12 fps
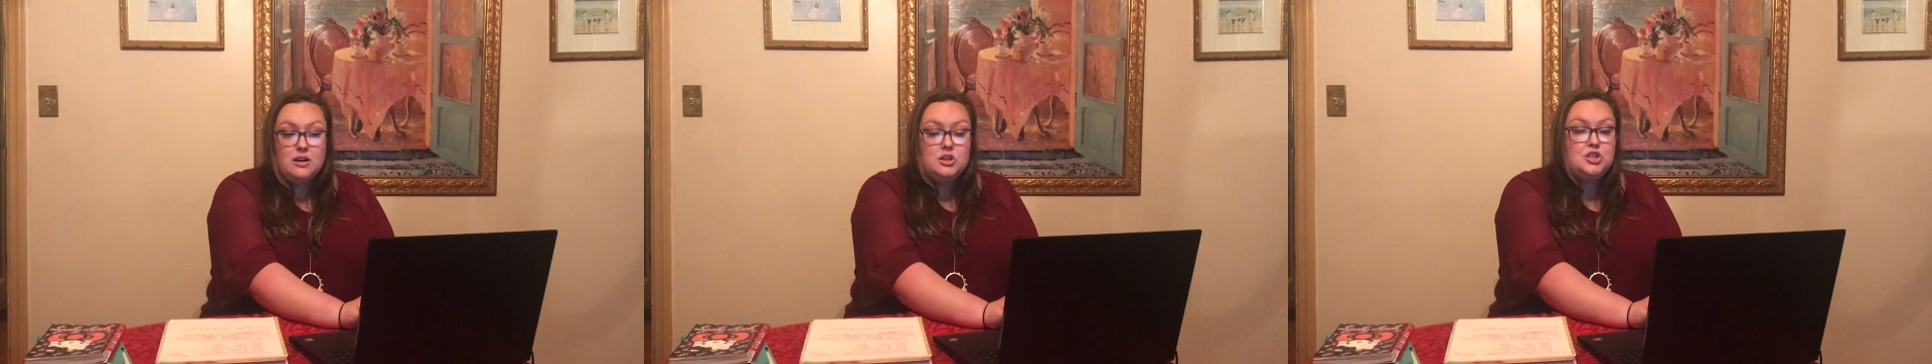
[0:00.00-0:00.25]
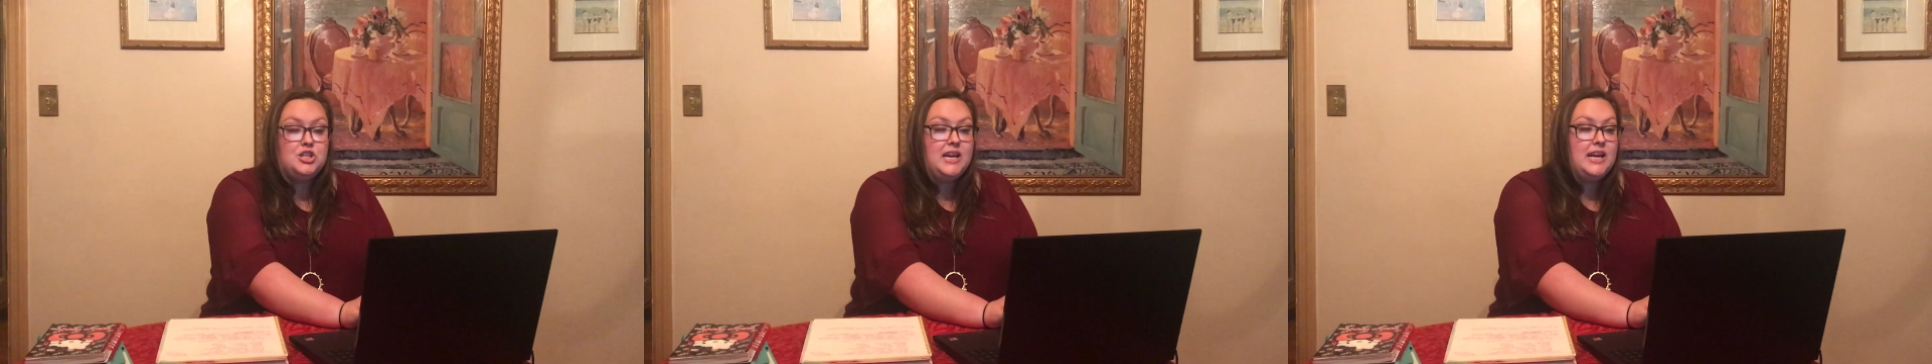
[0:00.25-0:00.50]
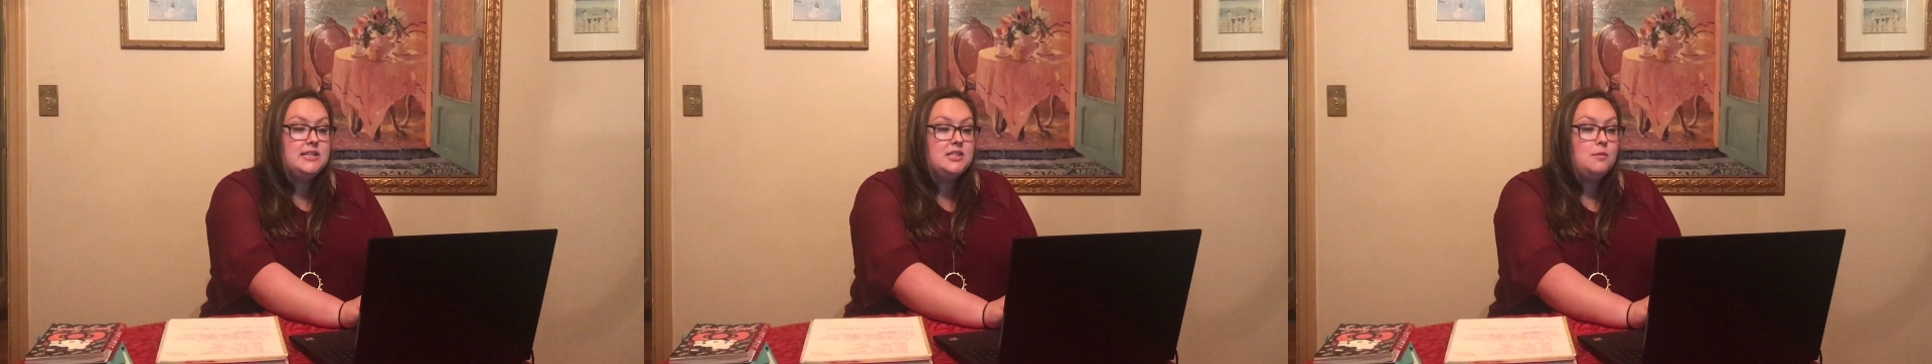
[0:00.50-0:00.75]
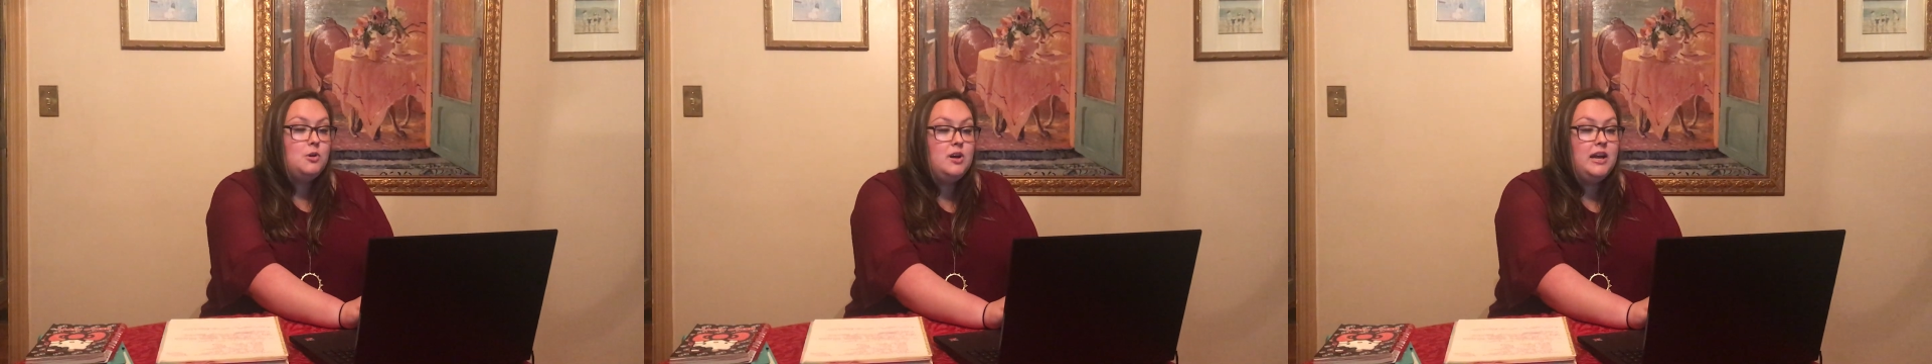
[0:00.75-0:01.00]
she is
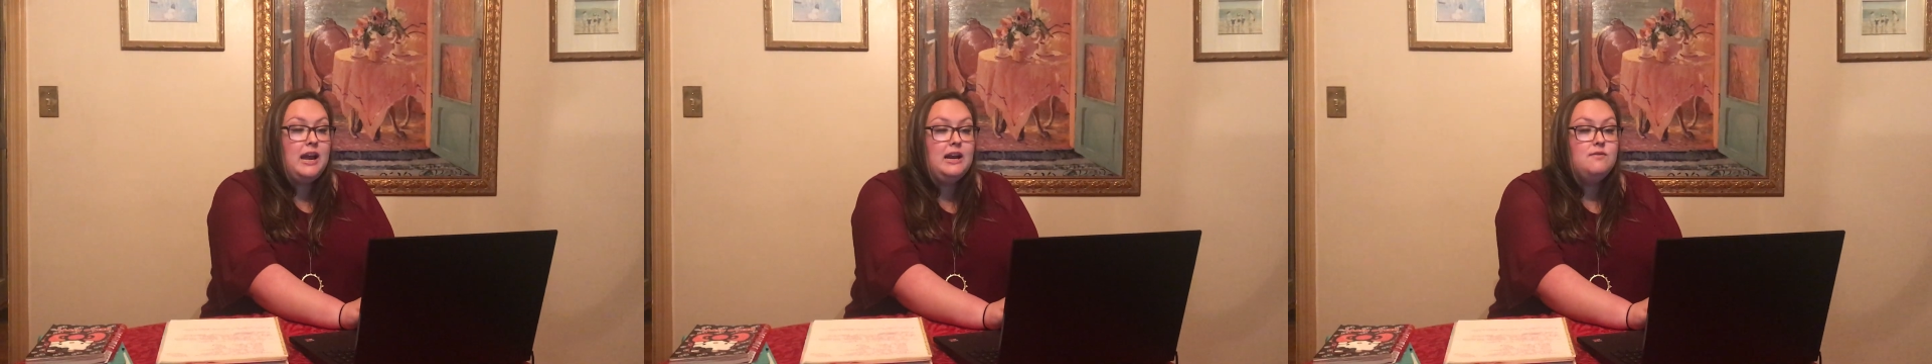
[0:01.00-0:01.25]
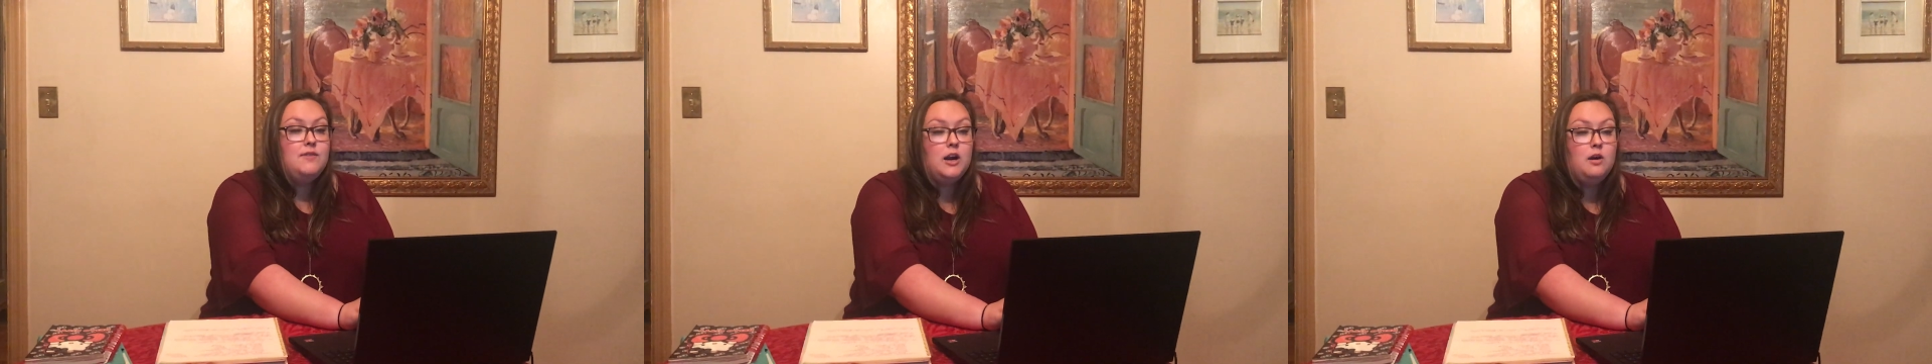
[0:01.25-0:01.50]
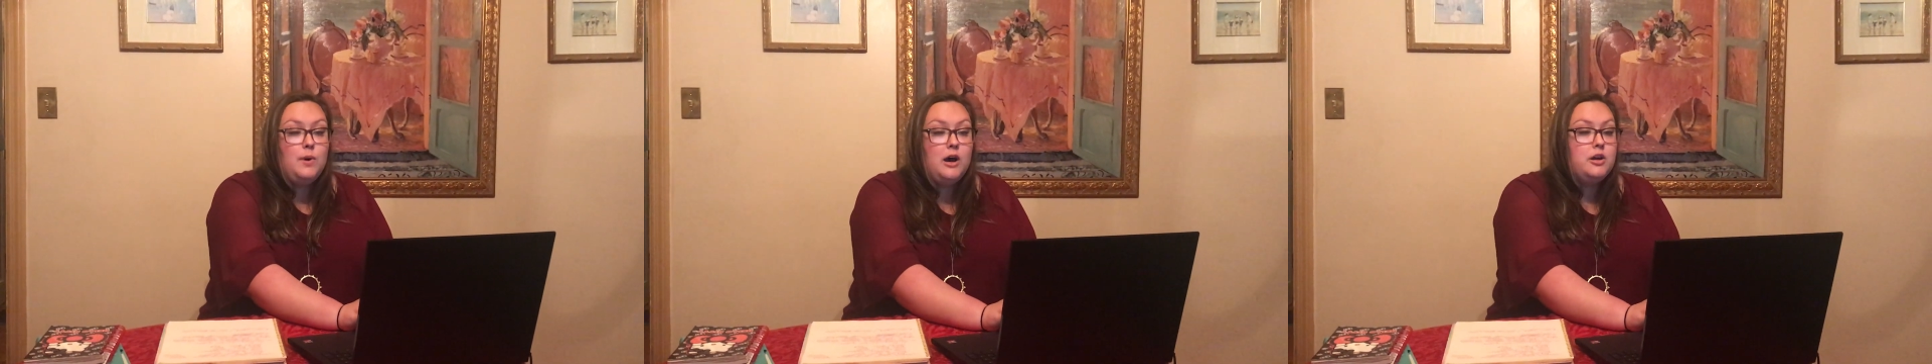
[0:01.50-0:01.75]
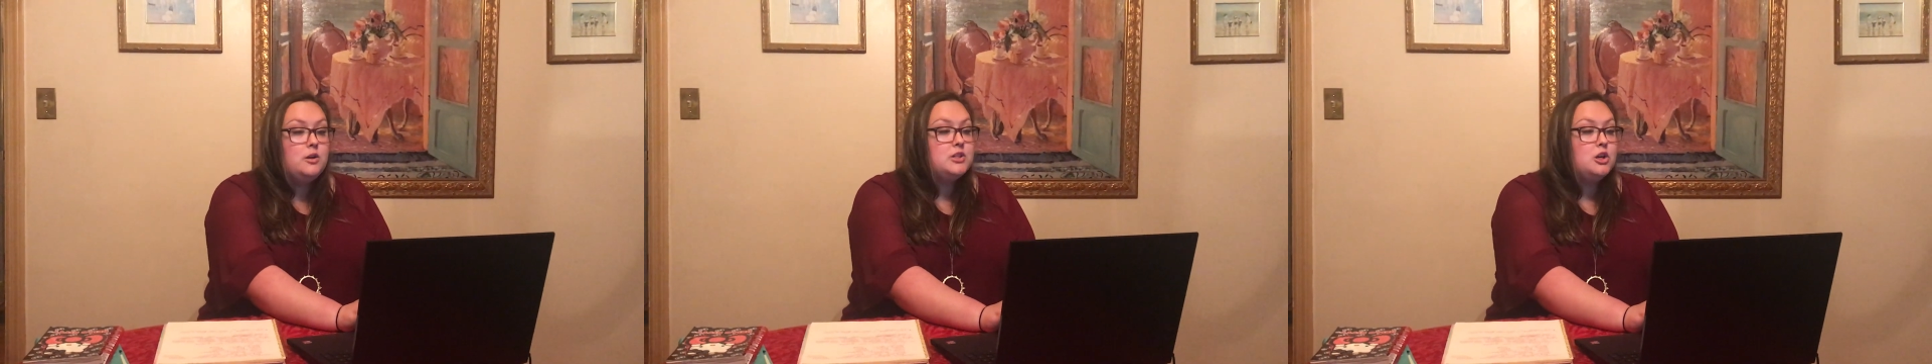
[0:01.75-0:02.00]
communicating very
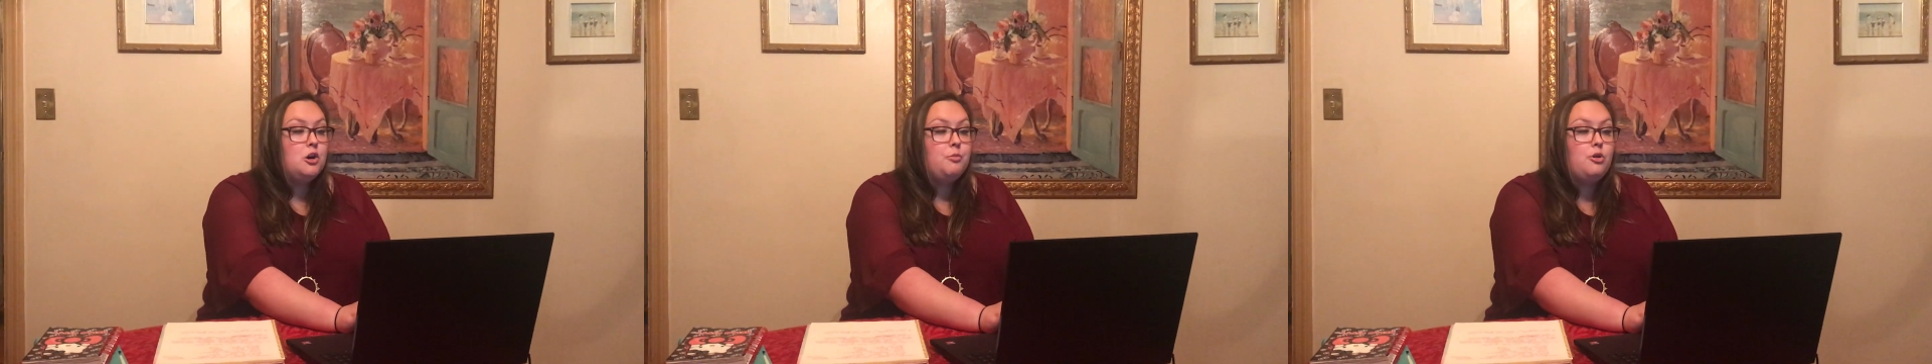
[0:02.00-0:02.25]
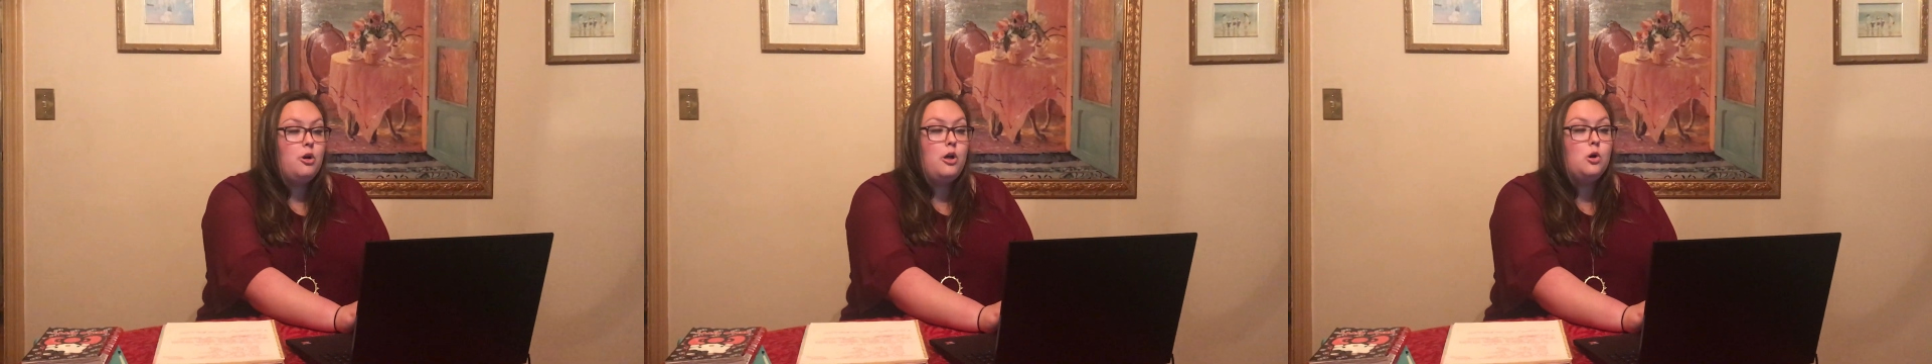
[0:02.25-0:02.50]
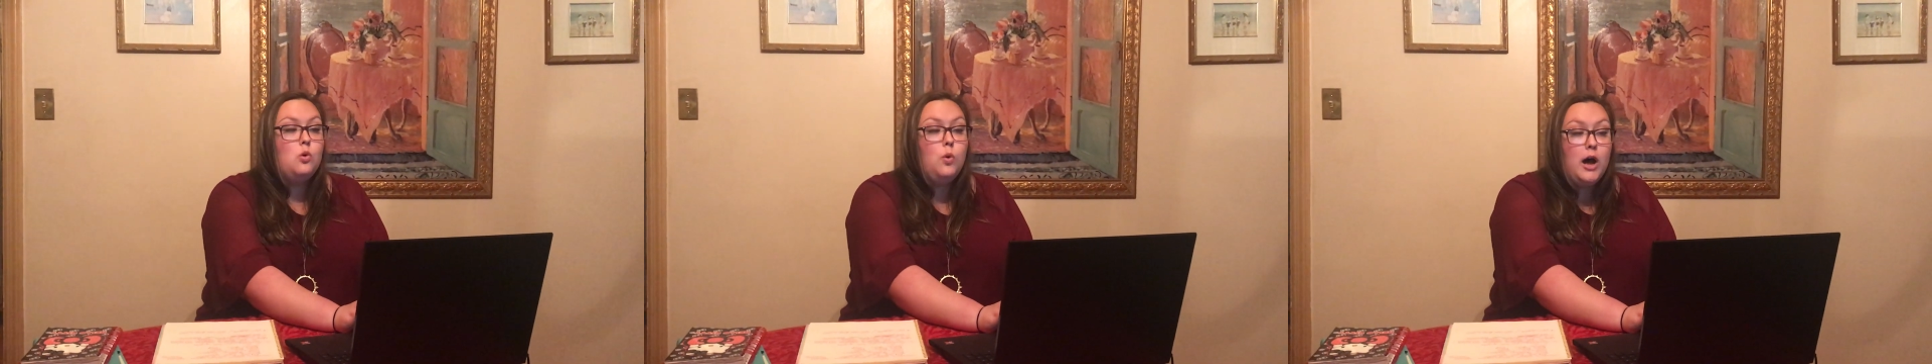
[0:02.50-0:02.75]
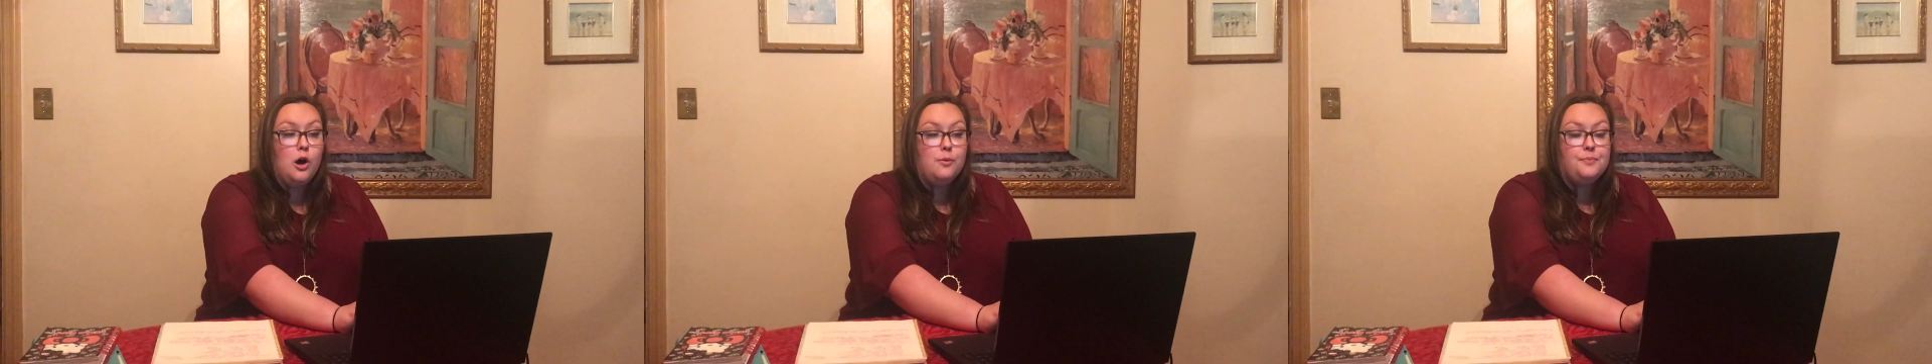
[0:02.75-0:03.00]
well using her
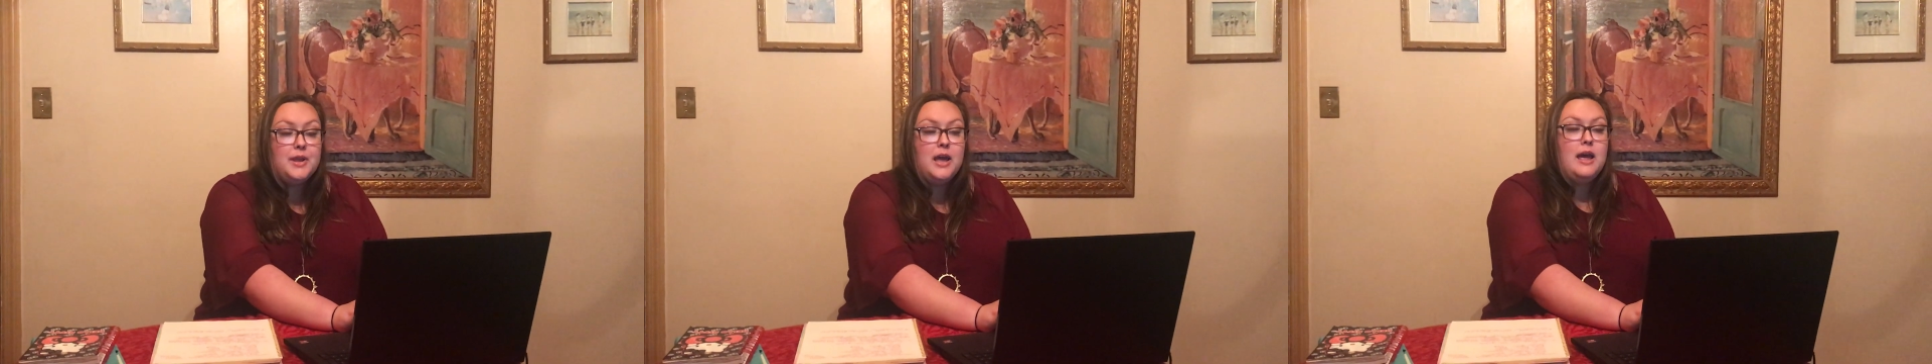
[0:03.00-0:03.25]
Proloquo.